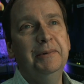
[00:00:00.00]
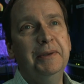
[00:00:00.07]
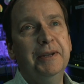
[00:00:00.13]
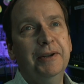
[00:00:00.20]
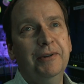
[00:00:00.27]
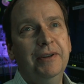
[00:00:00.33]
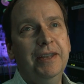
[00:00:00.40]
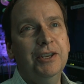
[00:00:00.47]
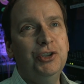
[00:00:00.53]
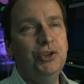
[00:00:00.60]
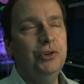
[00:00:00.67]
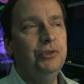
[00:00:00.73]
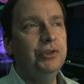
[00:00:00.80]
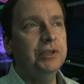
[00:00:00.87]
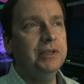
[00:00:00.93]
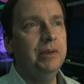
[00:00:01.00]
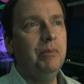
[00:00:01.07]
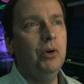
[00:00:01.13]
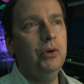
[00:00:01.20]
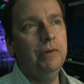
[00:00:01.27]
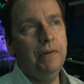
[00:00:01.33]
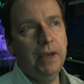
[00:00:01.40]
you know, an issue, just the
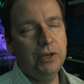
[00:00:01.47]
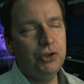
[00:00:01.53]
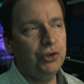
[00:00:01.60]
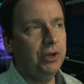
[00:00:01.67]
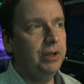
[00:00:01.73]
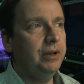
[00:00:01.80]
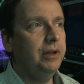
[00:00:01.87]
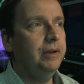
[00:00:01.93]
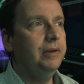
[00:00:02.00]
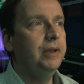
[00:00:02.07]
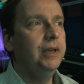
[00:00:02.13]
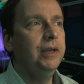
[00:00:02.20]
motivation and